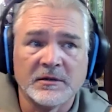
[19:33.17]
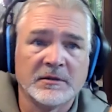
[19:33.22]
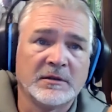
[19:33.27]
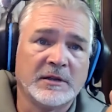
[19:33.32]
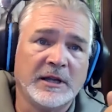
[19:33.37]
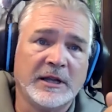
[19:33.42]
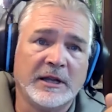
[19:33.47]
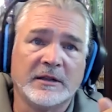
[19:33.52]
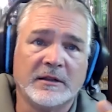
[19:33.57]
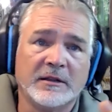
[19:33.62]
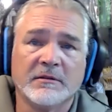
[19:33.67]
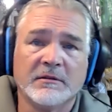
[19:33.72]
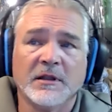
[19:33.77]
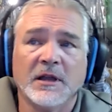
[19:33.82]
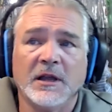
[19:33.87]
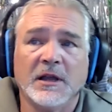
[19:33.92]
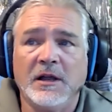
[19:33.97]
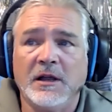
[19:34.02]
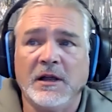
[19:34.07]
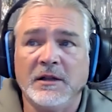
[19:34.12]
And
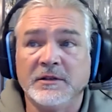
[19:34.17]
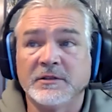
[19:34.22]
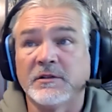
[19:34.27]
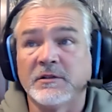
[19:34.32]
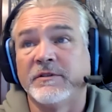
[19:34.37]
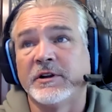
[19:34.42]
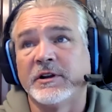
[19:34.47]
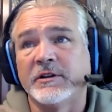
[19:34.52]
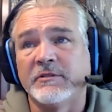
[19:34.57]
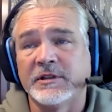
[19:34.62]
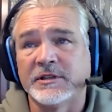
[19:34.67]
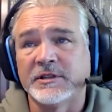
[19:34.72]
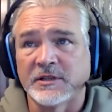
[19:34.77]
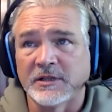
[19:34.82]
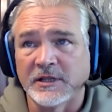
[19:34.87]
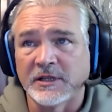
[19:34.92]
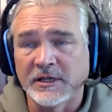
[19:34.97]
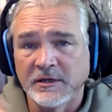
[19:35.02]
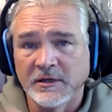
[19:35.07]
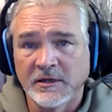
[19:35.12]
until very
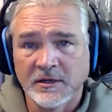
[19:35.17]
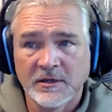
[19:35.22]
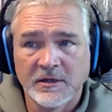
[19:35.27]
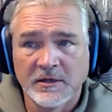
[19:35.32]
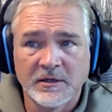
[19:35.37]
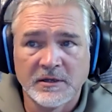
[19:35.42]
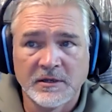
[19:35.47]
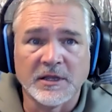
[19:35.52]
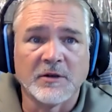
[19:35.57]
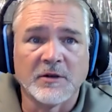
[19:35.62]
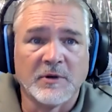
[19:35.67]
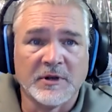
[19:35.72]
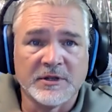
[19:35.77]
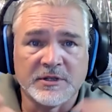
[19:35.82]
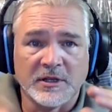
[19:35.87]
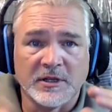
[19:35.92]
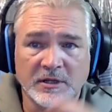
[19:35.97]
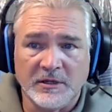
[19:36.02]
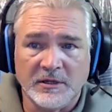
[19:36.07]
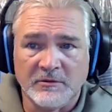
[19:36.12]
recently, there was
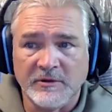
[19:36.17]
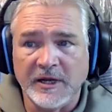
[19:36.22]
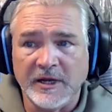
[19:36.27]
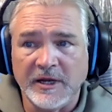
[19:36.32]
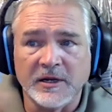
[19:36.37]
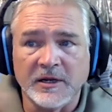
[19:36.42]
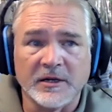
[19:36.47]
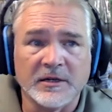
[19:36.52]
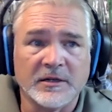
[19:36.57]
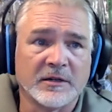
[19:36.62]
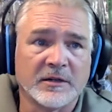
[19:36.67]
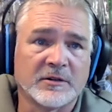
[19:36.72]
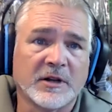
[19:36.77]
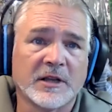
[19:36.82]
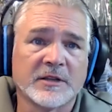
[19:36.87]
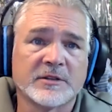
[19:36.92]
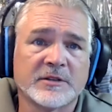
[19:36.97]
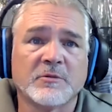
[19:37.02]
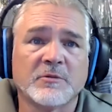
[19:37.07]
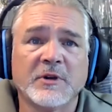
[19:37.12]
a little rain garden
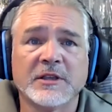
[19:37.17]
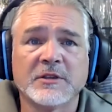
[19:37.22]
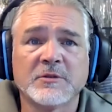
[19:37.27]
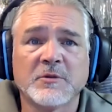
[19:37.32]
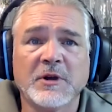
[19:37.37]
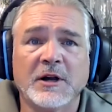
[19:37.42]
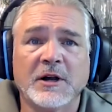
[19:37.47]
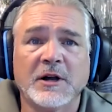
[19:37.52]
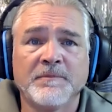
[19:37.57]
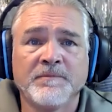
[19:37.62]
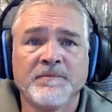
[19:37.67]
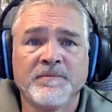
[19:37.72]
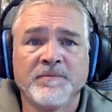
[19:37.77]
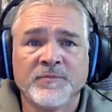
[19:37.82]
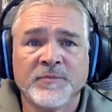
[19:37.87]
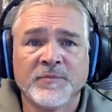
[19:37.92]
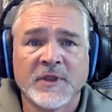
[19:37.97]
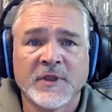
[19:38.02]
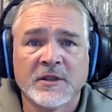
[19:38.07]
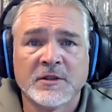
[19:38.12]
across the way as well.
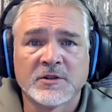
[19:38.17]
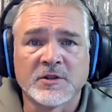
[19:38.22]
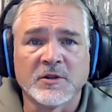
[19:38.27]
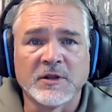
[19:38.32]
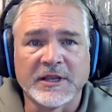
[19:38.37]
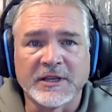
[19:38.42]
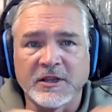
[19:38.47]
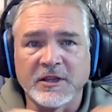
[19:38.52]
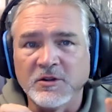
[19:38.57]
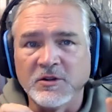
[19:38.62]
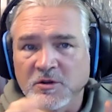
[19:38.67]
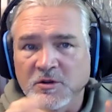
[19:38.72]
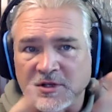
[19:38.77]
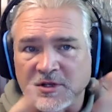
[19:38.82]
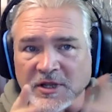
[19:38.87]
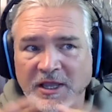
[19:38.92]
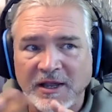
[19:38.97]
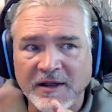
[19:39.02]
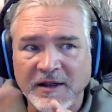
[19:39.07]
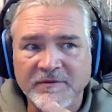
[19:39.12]
So like you use
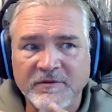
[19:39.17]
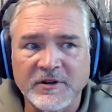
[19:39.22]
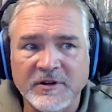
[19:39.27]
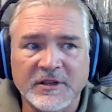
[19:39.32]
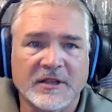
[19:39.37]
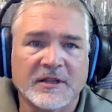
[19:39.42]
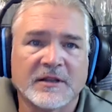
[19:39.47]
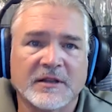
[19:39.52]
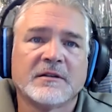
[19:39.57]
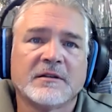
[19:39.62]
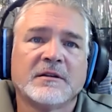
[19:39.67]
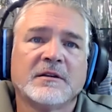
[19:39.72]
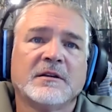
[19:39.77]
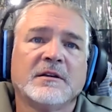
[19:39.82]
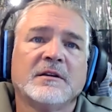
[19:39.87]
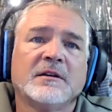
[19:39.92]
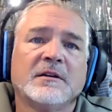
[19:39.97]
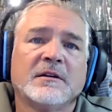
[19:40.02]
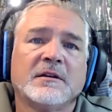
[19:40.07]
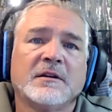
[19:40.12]
everything,
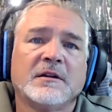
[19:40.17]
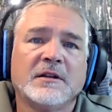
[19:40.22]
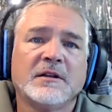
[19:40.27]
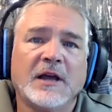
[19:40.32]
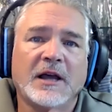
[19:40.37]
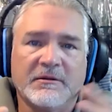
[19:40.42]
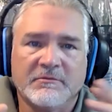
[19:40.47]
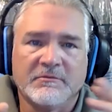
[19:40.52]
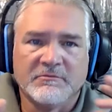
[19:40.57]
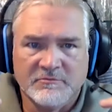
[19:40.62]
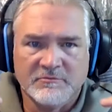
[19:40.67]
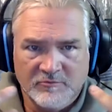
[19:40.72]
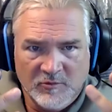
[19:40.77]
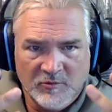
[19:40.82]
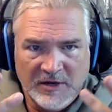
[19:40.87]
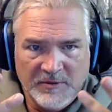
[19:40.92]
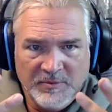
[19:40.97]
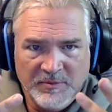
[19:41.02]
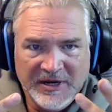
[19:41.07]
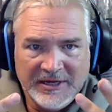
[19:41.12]
not
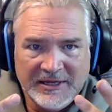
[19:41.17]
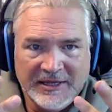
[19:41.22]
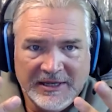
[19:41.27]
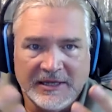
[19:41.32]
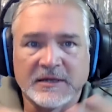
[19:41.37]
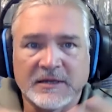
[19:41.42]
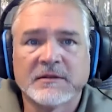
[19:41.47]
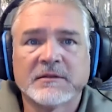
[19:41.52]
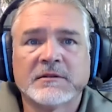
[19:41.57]
one big thing.